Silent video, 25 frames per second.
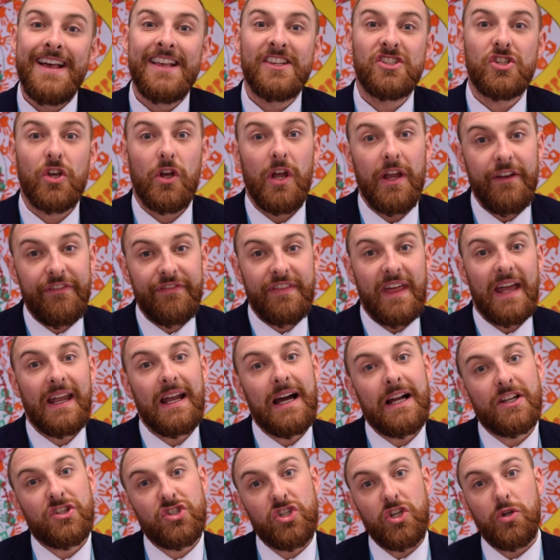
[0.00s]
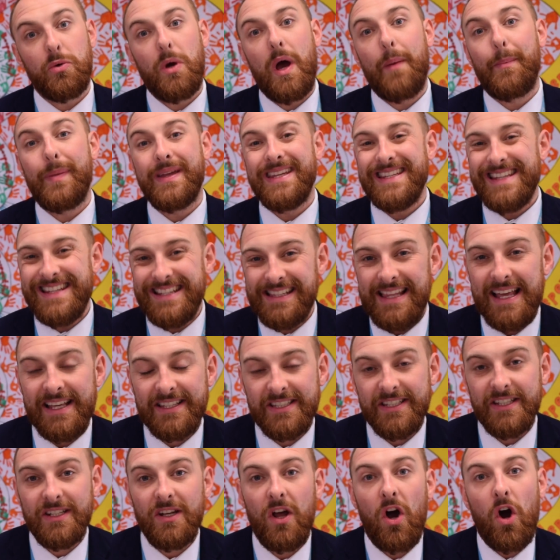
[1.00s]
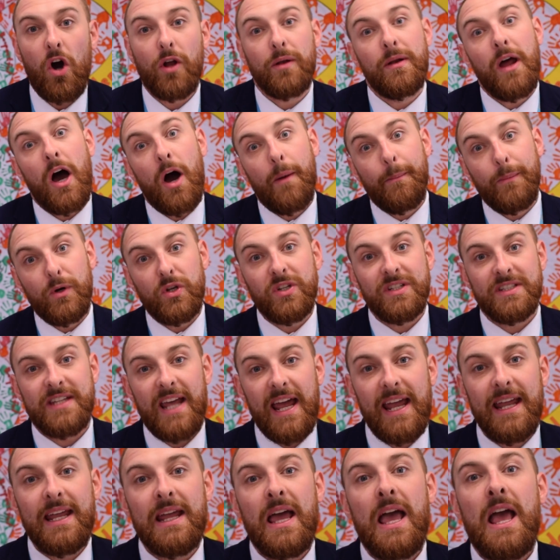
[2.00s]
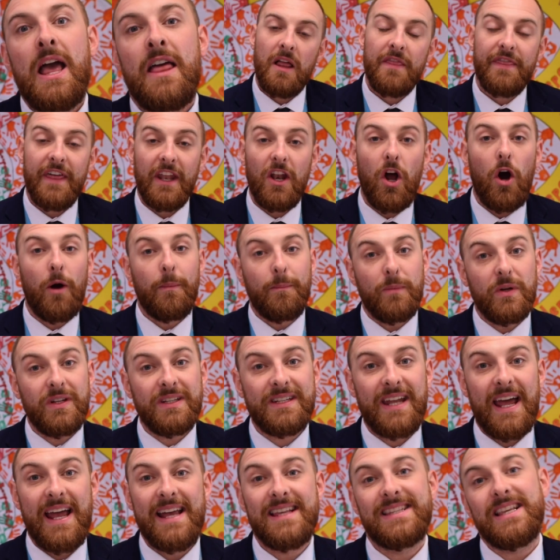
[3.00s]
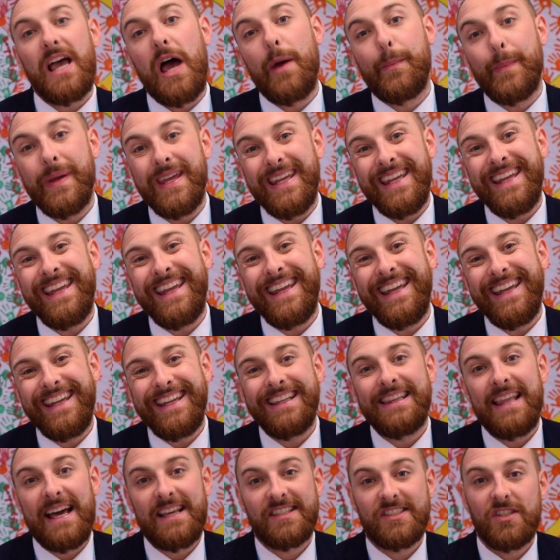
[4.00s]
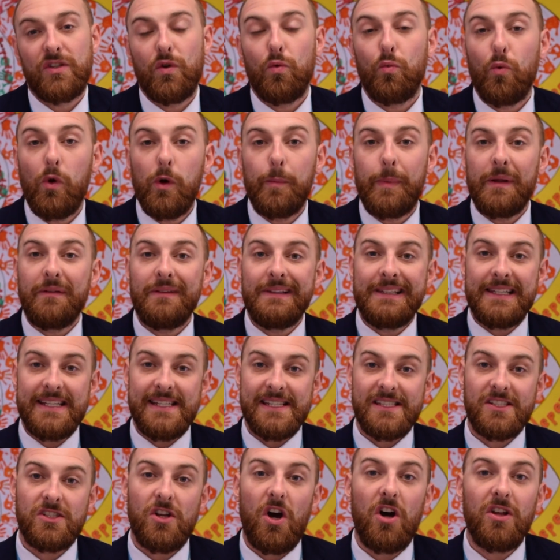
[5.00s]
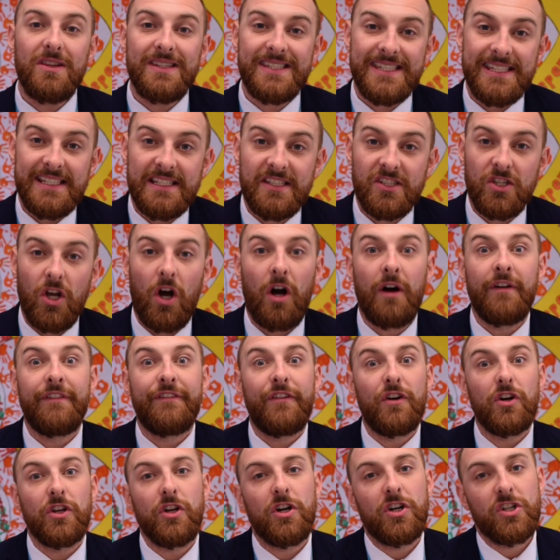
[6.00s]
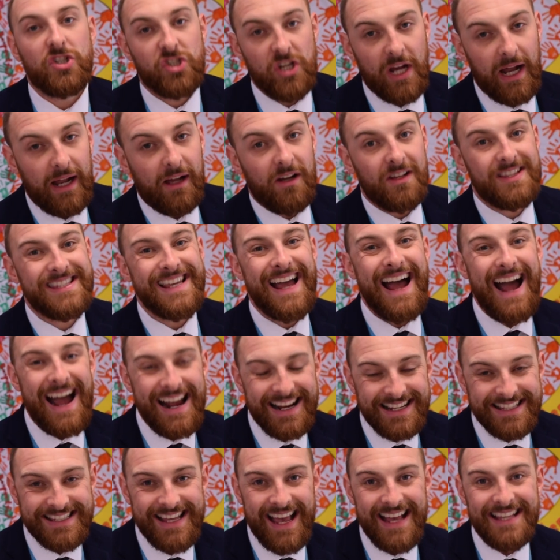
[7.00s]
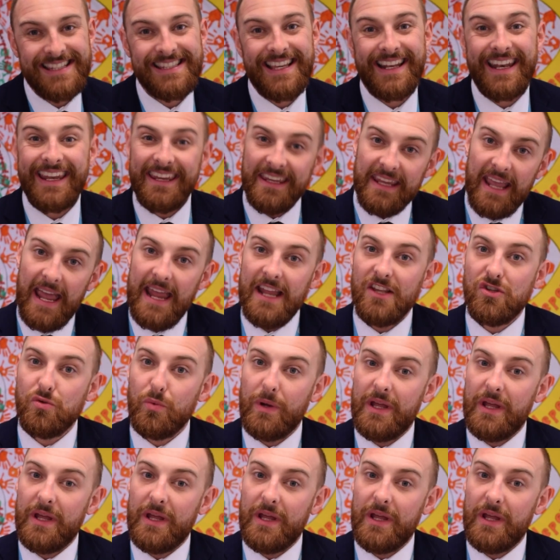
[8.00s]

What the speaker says: So if they are due a PE lesson on a Monday, then on Mondays a PE lesson will be released on Seesaw for your child to access and engage